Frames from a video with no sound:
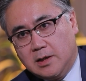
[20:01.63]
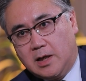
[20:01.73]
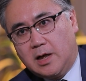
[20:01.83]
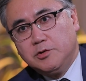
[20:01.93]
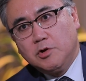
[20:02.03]

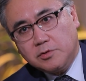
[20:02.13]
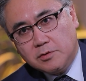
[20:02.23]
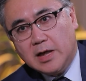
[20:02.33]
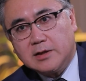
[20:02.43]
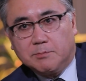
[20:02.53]
uh, not
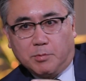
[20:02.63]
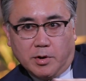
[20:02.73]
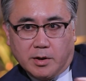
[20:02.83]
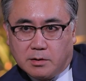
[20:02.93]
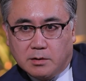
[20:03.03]
only at the
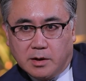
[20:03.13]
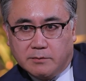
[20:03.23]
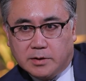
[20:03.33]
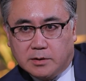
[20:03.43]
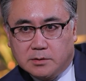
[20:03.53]
political
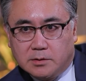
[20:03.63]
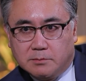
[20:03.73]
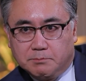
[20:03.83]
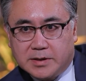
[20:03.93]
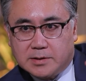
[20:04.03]
level,
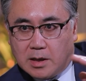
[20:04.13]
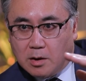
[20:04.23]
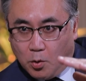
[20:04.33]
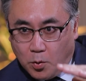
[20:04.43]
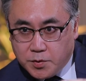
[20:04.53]
but
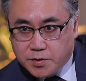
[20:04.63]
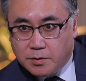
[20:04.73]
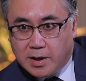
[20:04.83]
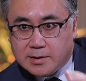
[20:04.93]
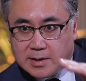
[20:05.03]

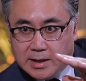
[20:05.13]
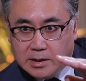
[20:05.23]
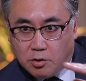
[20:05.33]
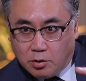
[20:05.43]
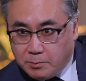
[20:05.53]
also at the
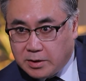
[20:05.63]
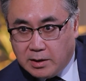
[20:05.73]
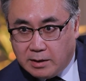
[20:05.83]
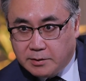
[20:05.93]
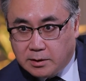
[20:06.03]
economic
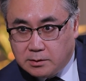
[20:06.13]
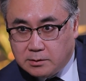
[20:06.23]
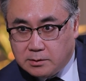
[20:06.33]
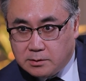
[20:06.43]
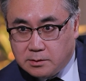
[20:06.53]
level,
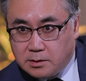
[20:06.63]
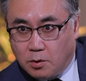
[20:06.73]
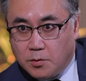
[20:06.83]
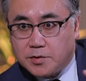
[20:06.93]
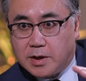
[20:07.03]

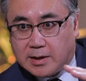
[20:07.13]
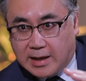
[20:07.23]
also at the